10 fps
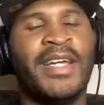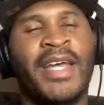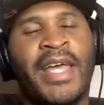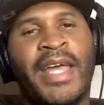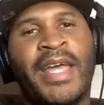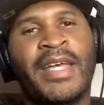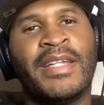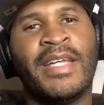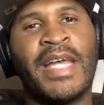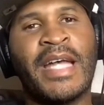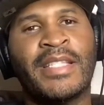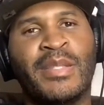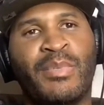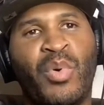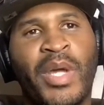And it got to
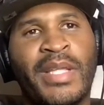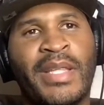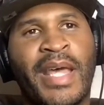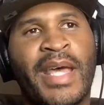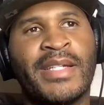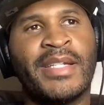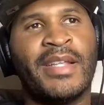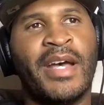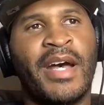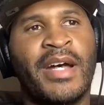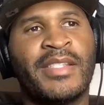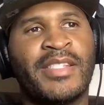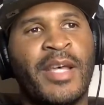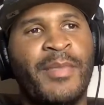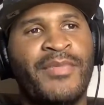the point that
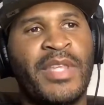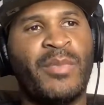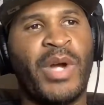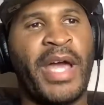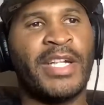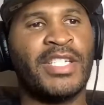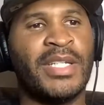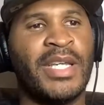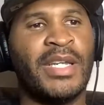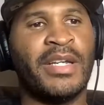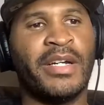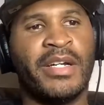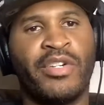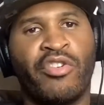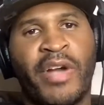some of them were actually getting
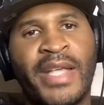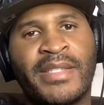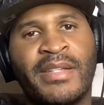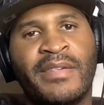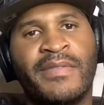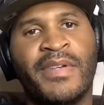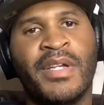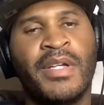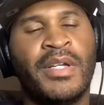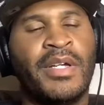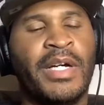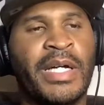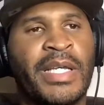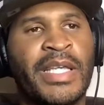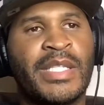aggressive
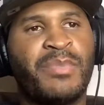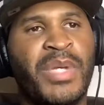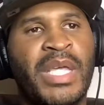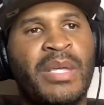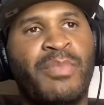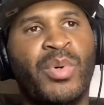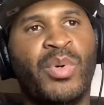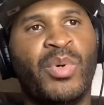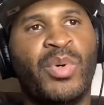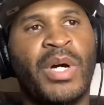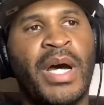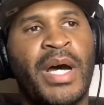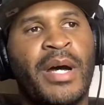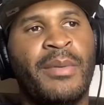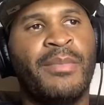against people
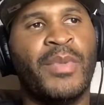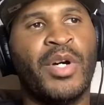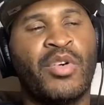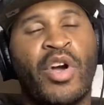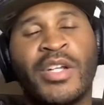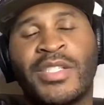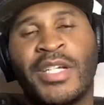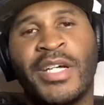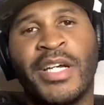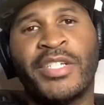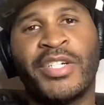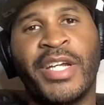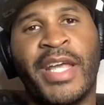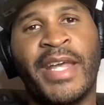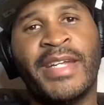across the
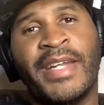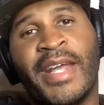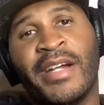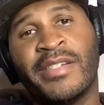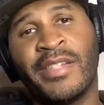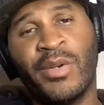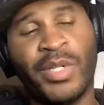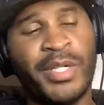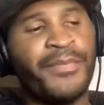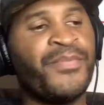country and in Arizona